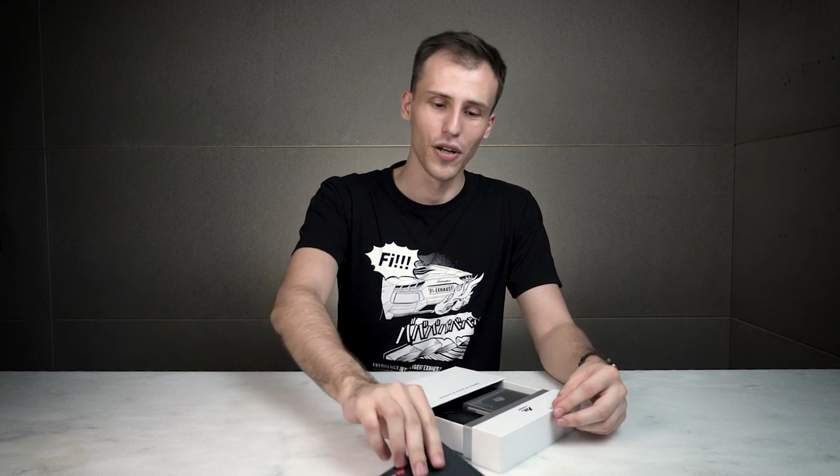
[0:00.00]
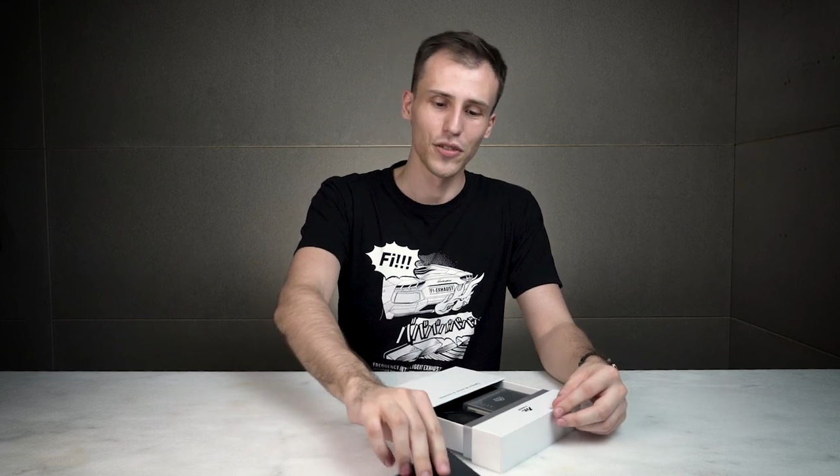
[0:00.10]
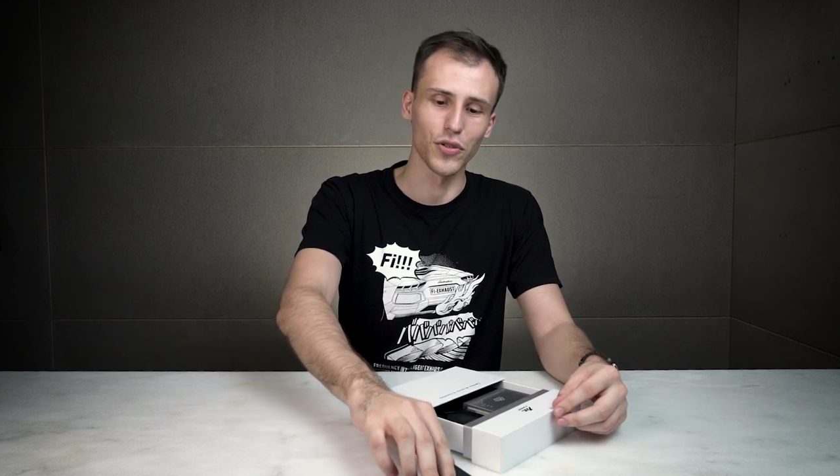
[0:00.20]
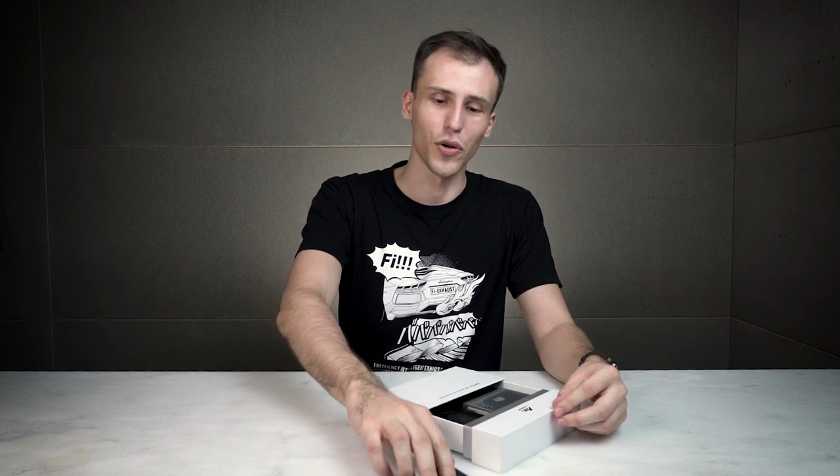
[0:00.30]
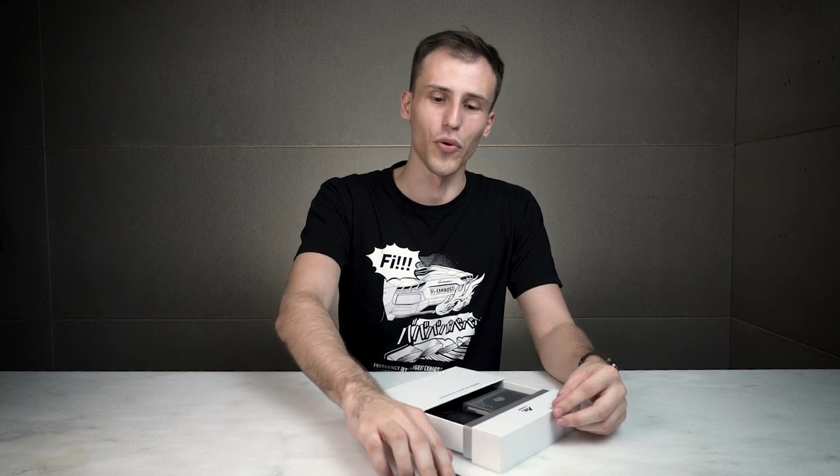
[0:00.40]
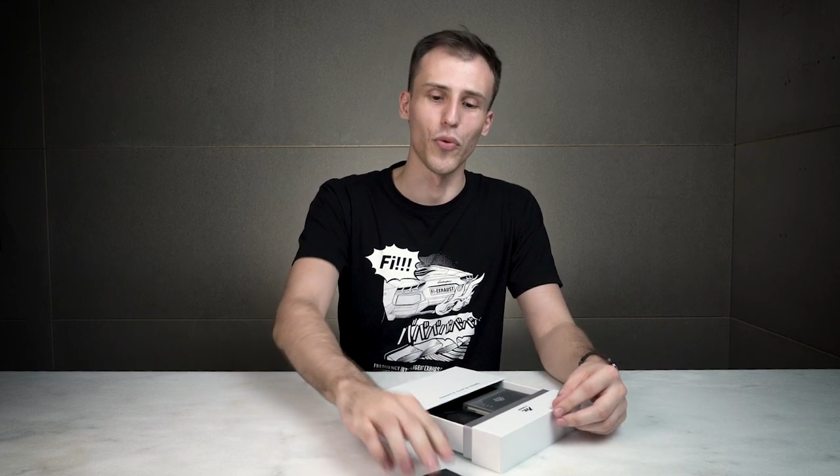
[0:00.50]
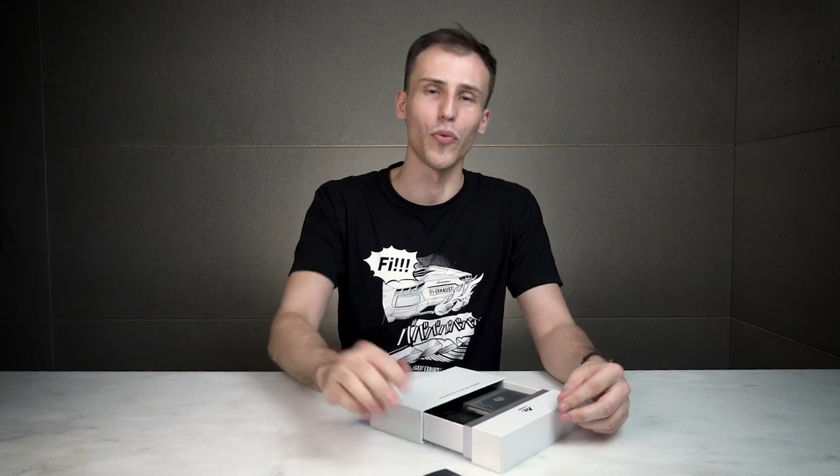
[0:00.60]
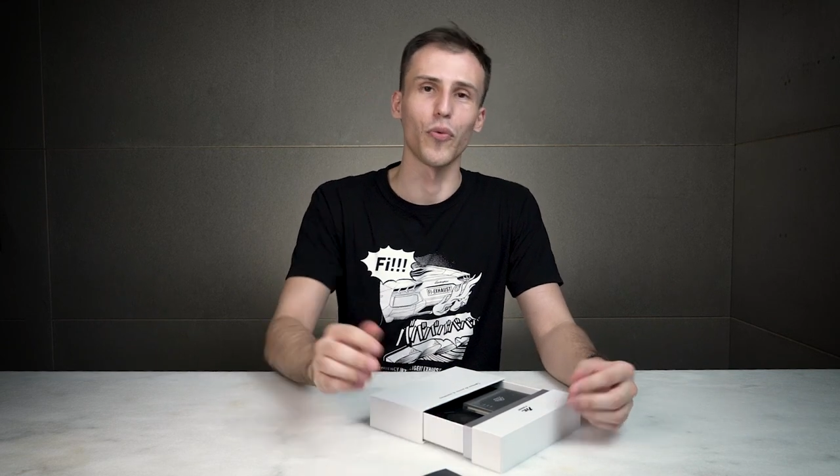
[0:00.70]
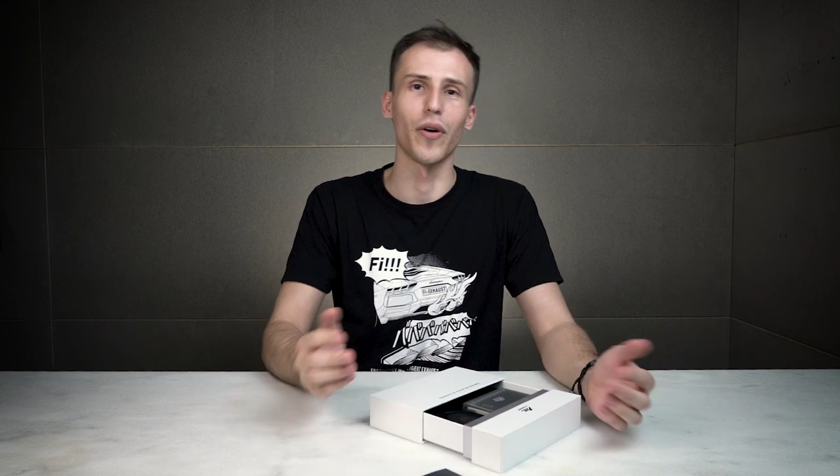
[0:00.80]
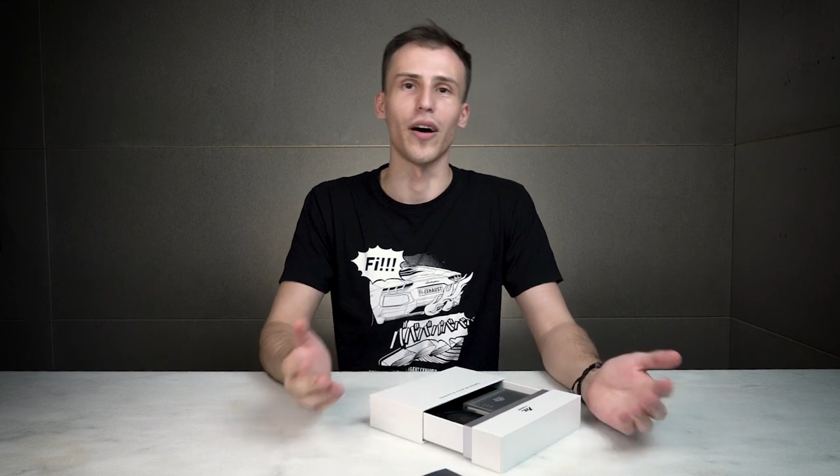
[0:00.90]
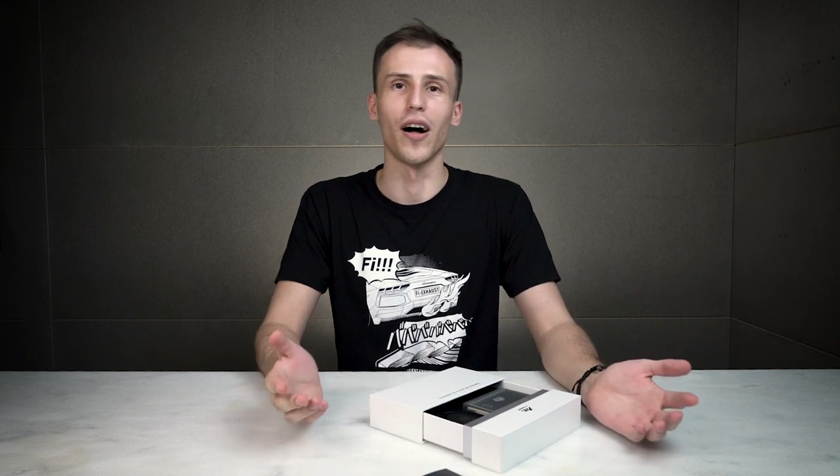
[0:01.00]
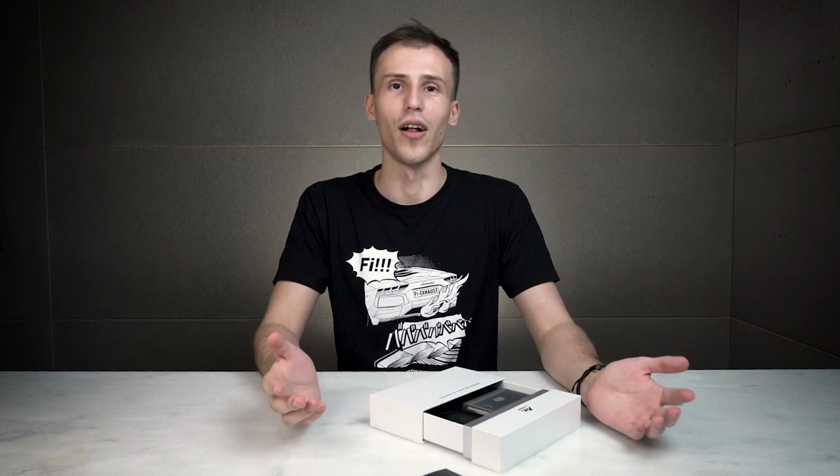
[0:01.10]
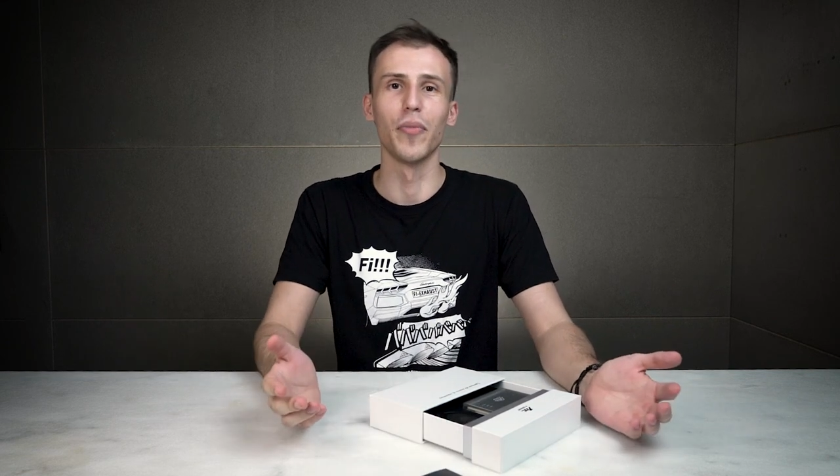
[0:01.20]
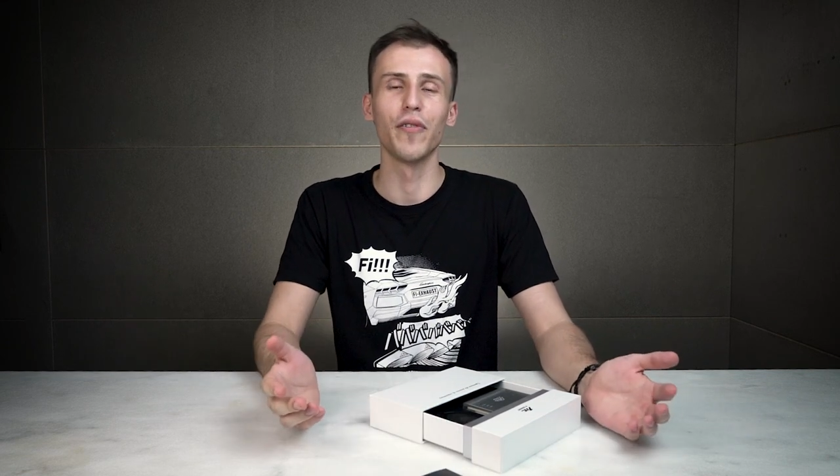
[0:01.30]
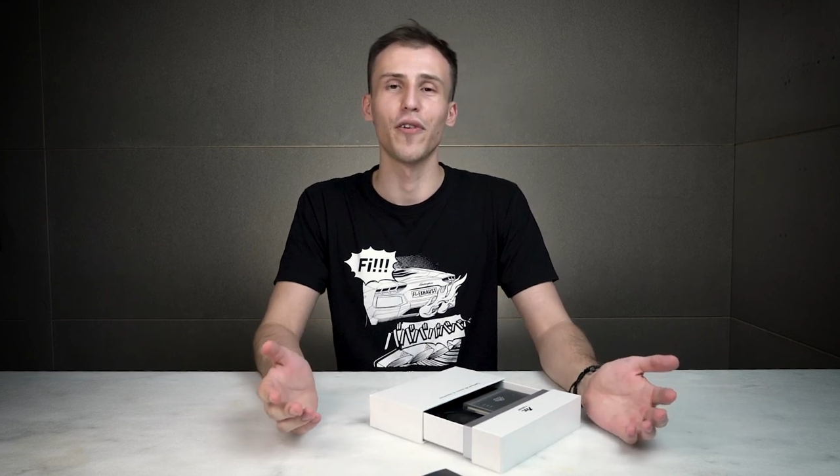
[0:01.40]
so
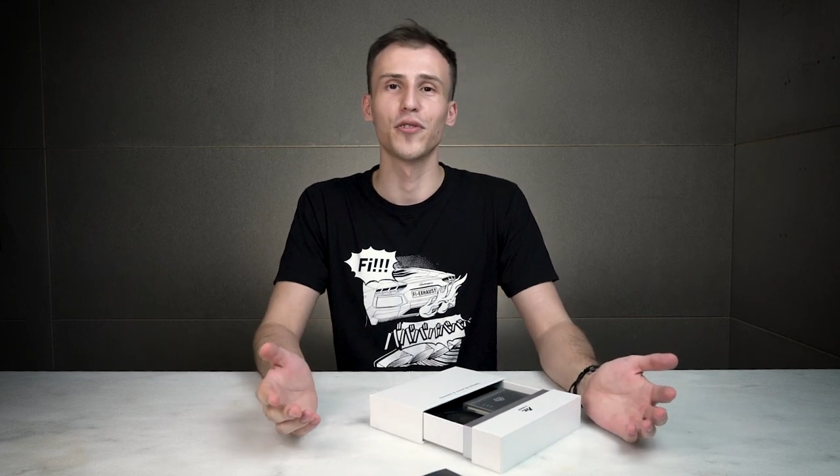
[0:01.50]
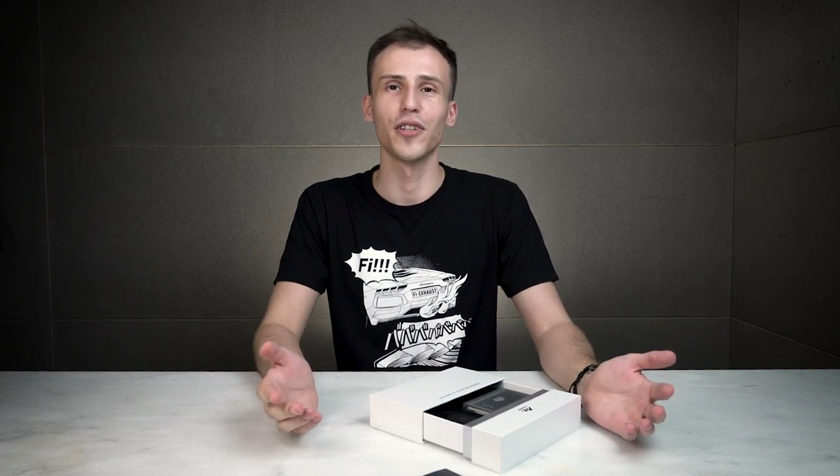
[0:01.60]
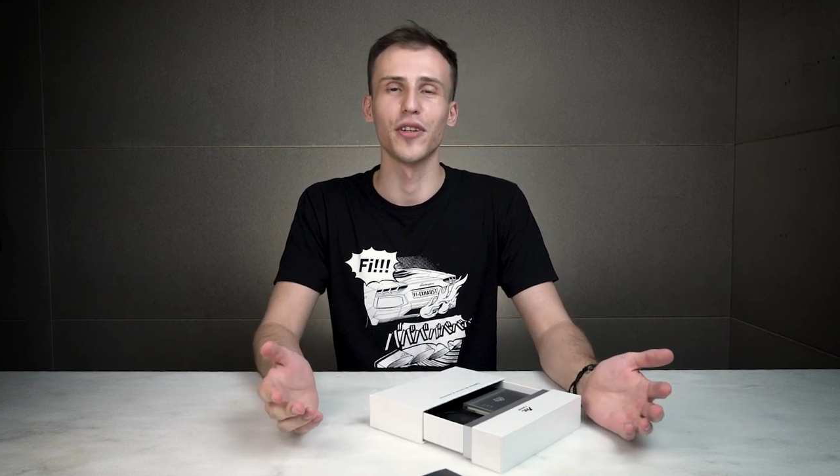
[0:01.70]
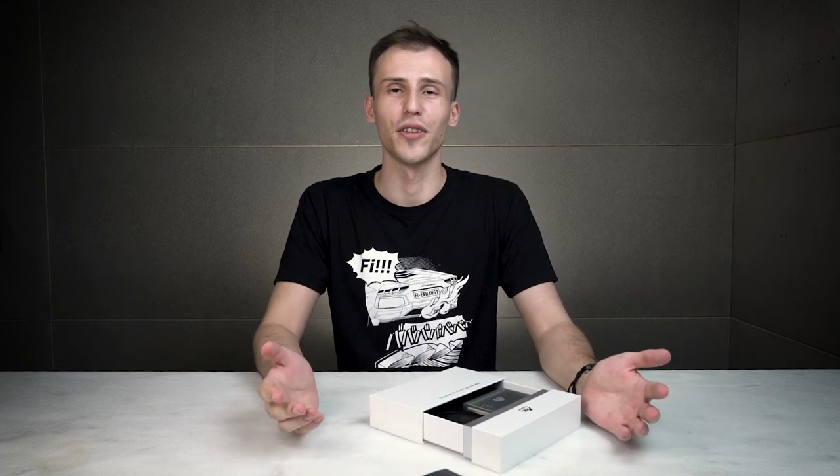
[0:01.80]
I'll be focusing